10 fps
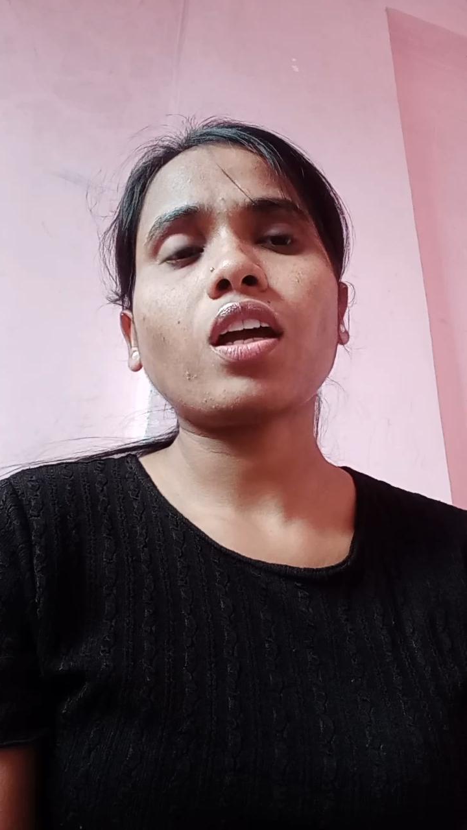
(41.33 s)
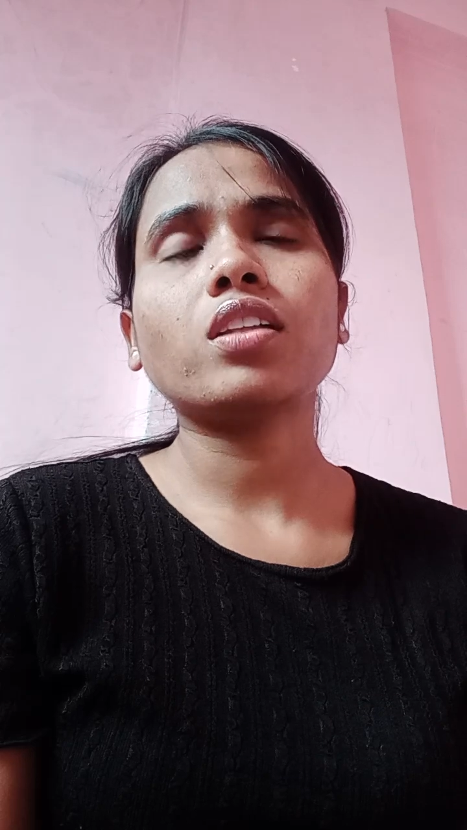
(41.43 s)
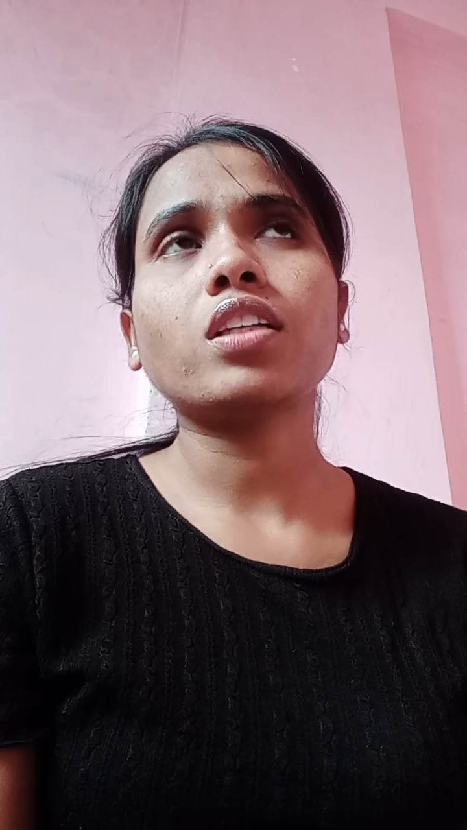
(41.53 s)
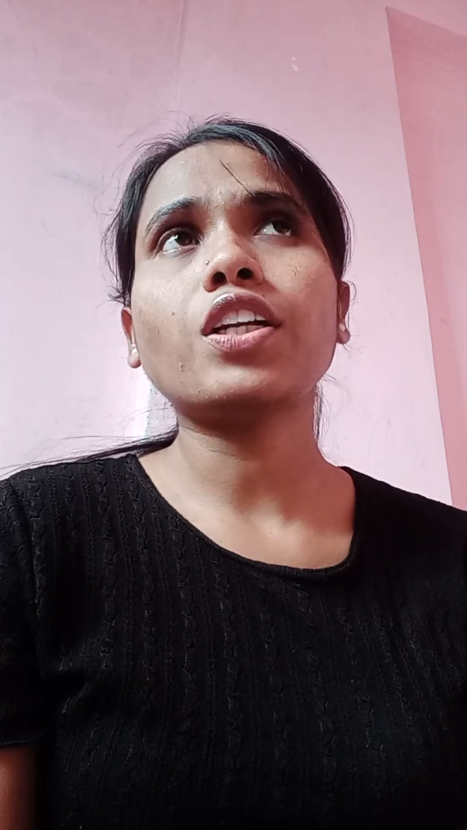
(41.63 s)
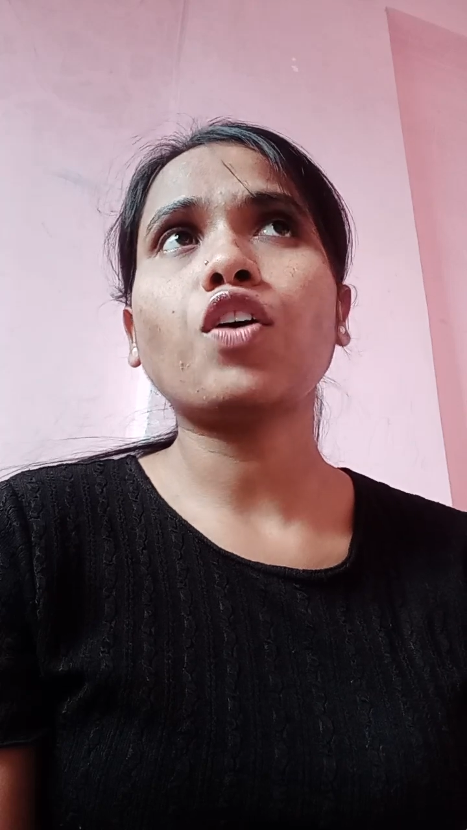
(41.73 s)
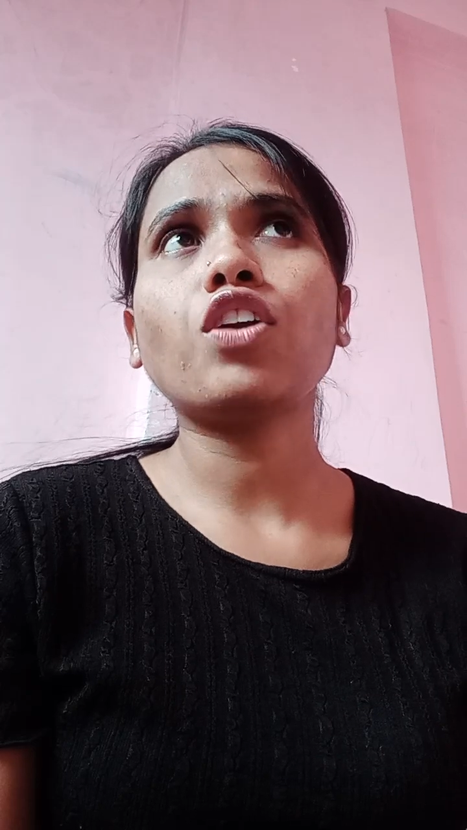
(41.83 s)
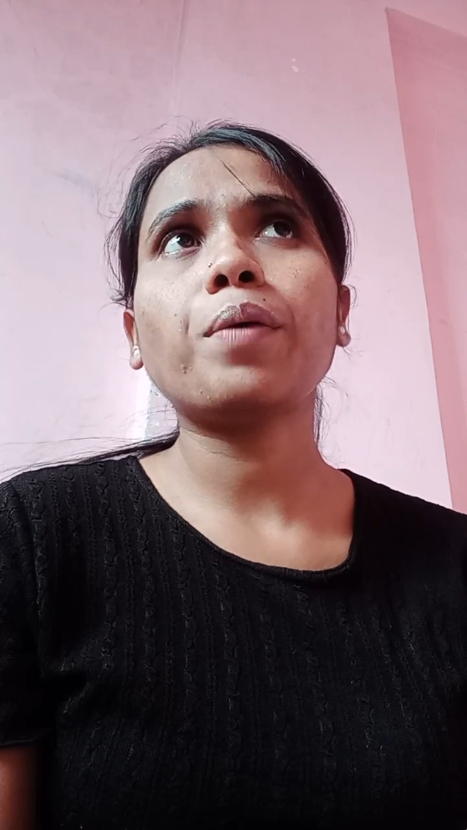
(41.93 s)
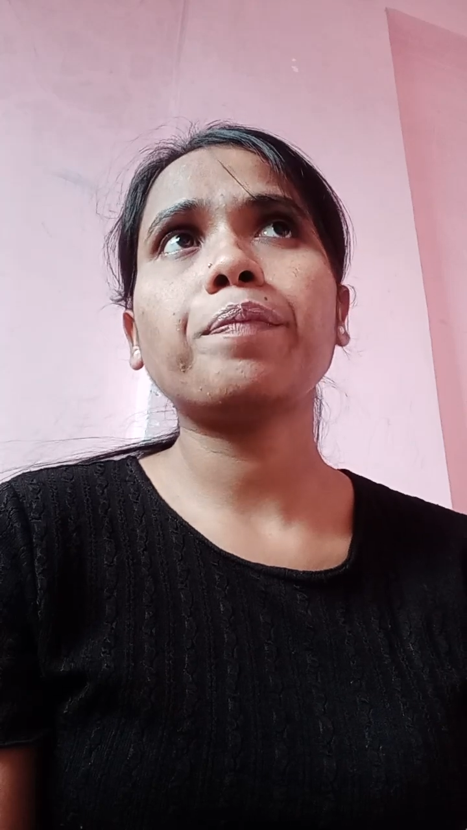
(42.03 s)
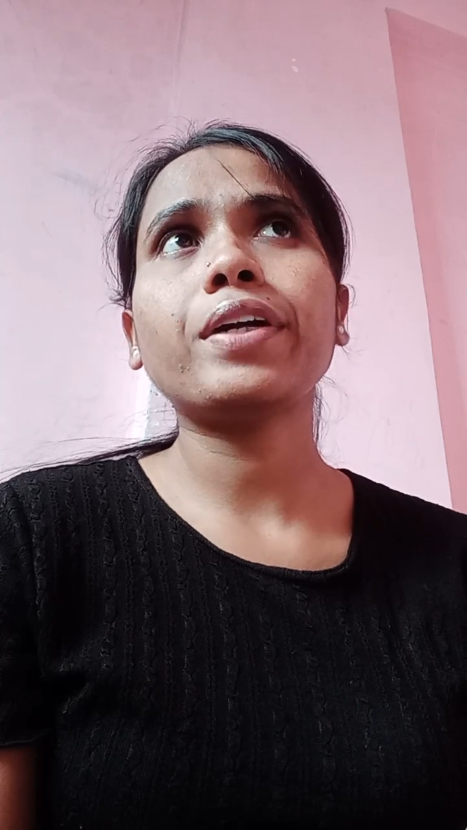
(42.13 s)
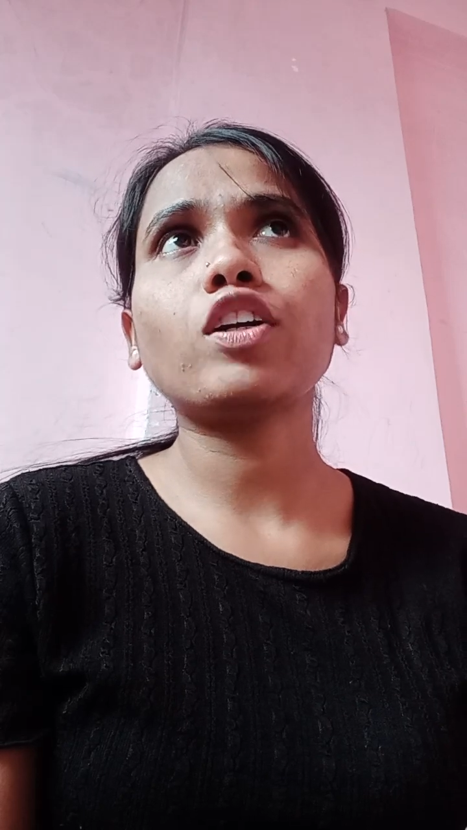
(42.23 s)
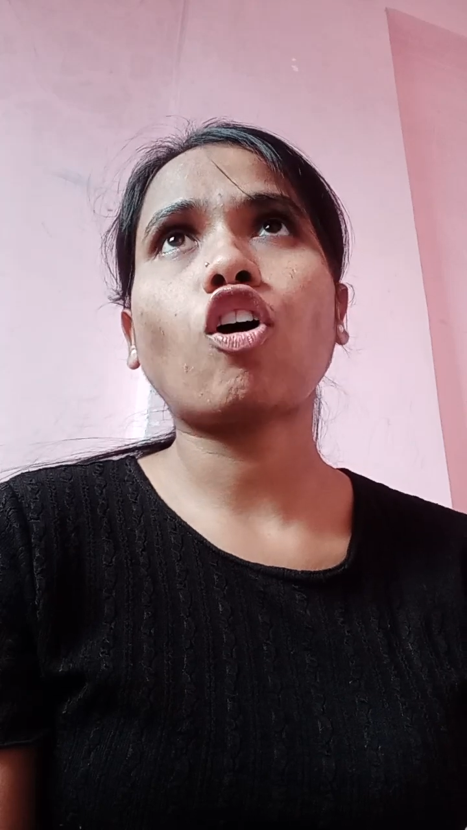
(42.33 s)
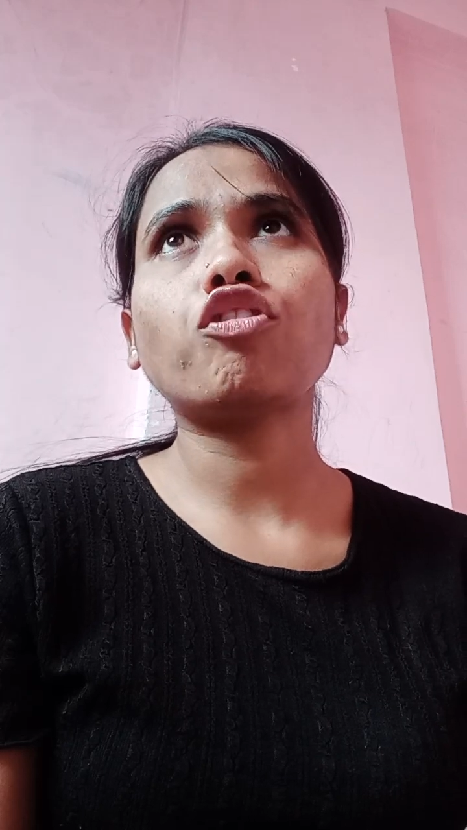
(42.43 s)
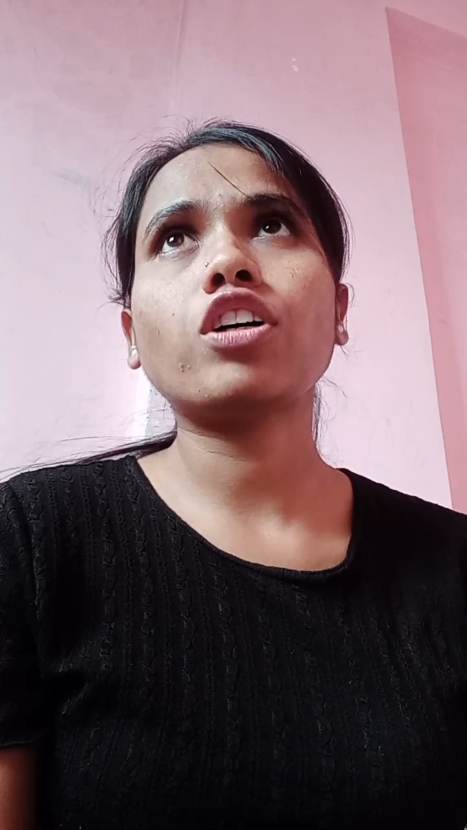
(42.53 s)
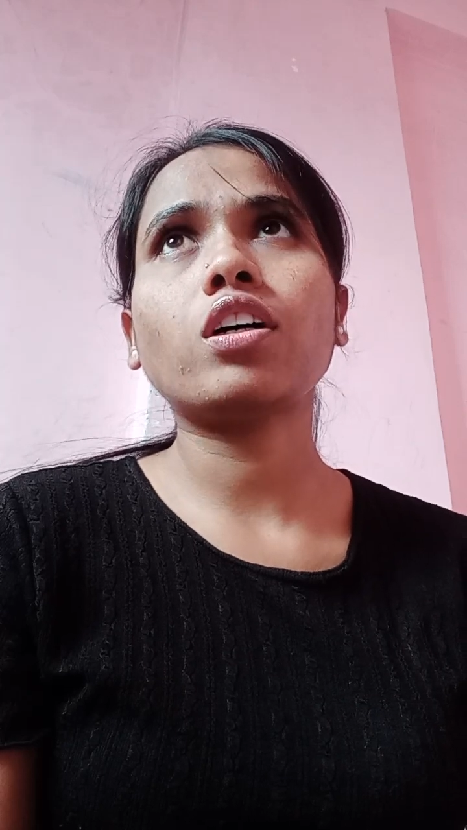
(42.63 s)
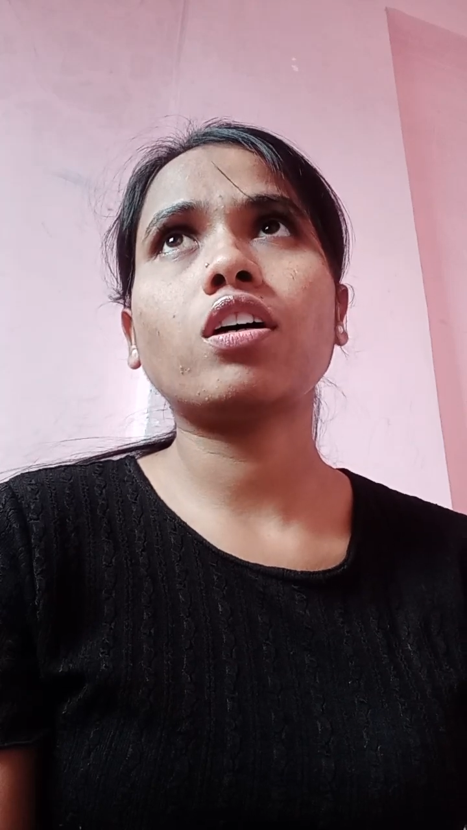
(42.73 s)
The development
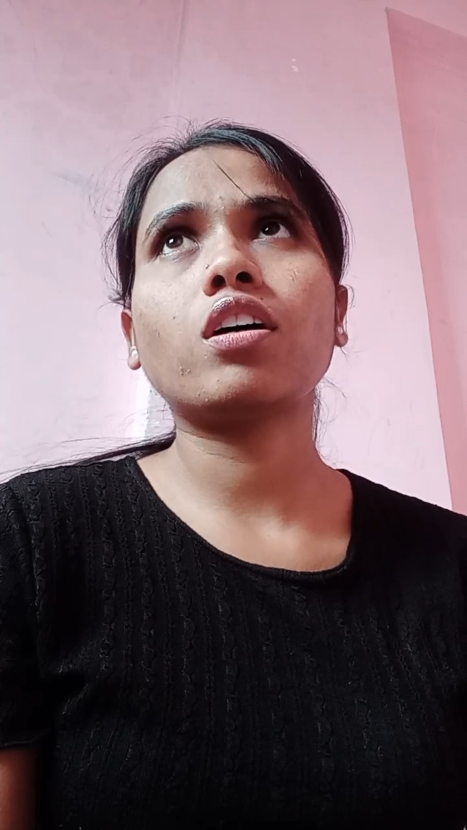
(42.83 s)
of a